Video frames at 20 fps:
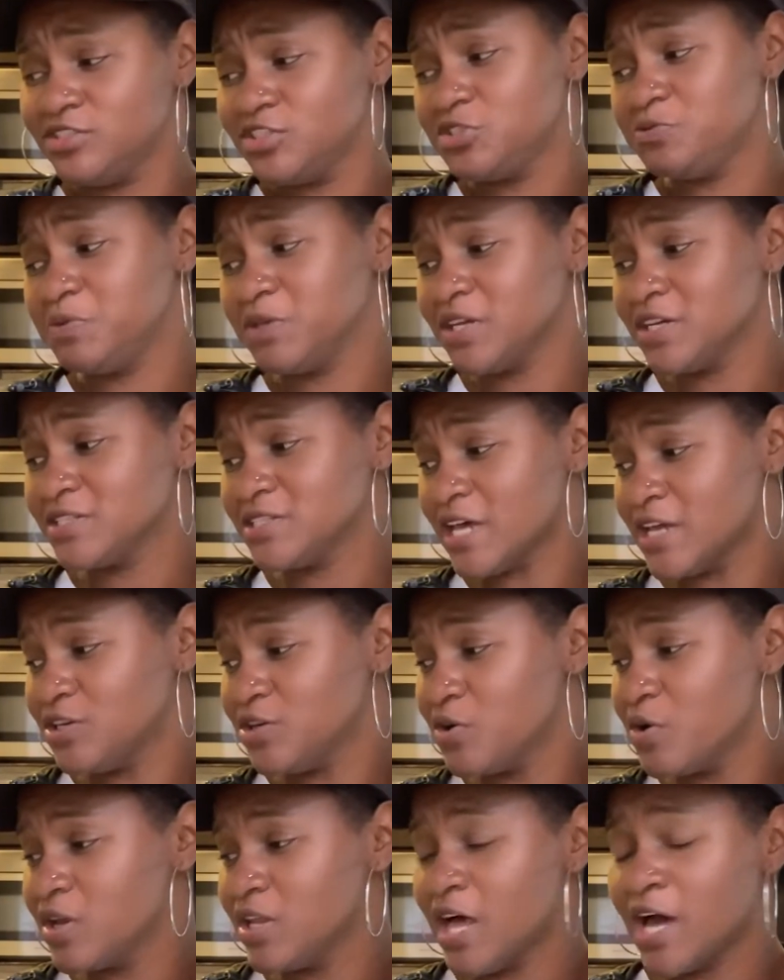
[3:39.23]
just because I
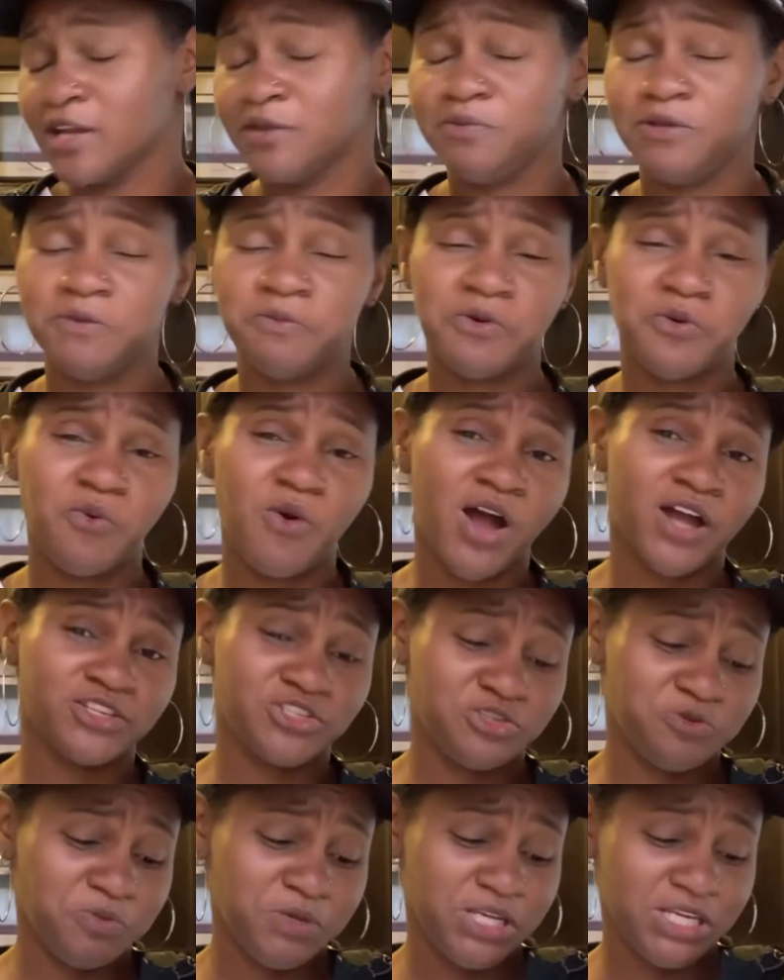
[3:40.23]
know a lot of people
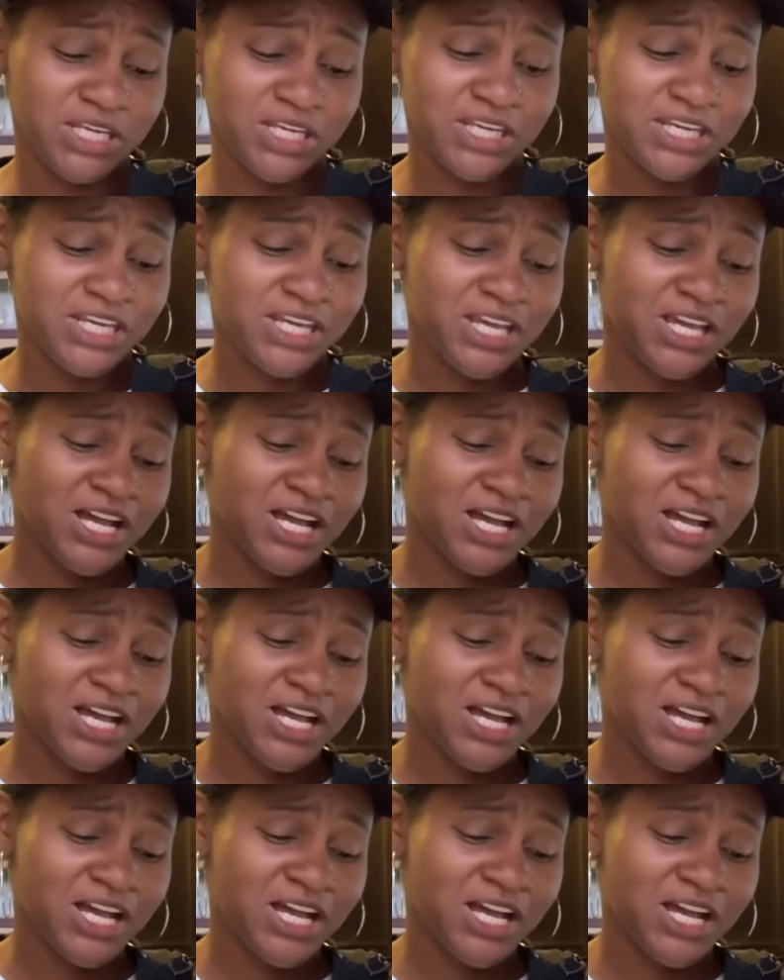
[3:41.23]
watch me